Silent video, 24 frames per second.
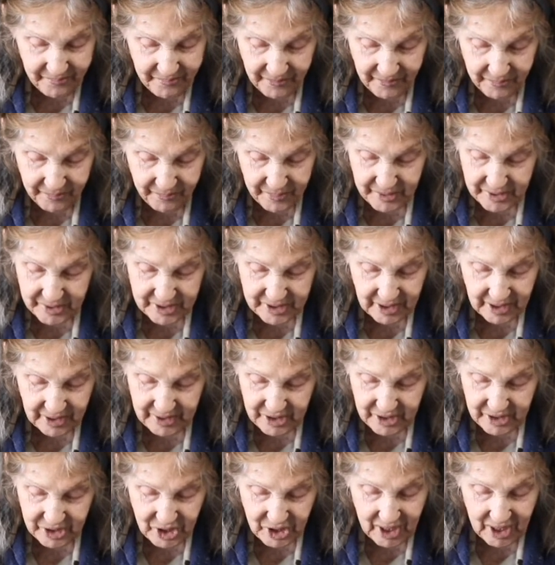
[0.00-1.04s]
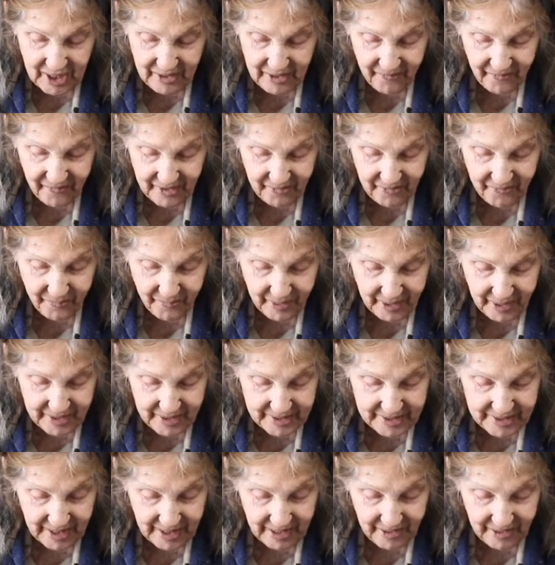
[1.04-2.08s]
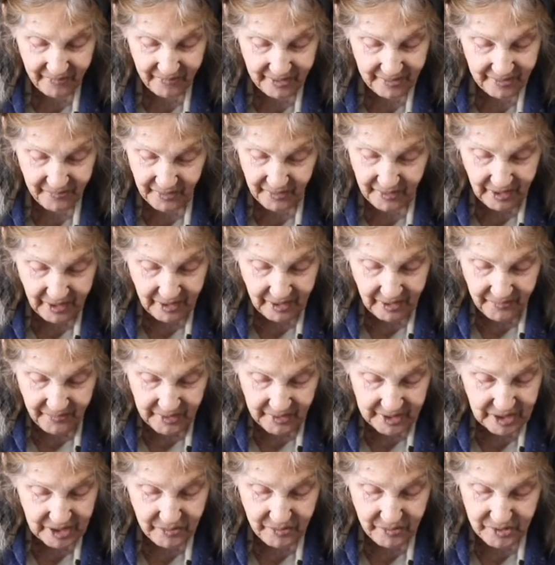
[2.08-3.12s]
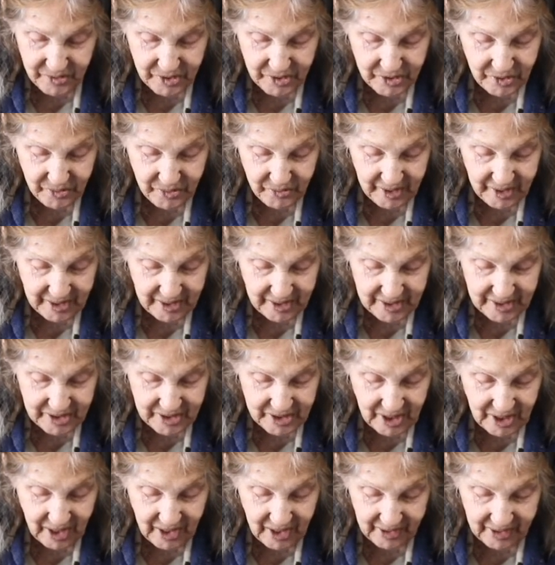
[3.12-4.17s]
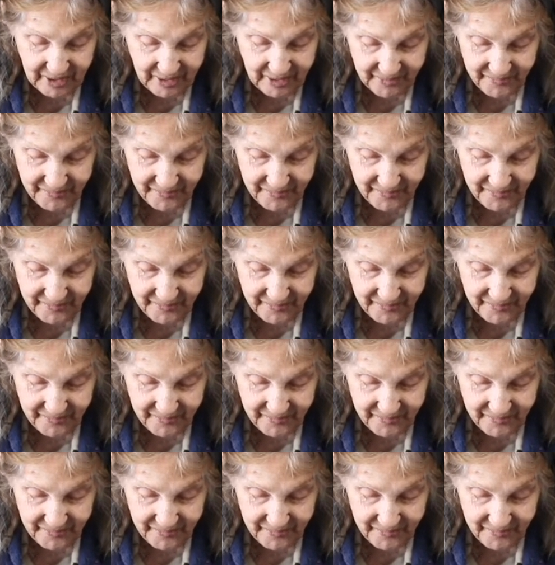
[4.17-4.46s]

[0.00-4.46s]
Priscilla Genevieve Bartevian. She was 2 years younger.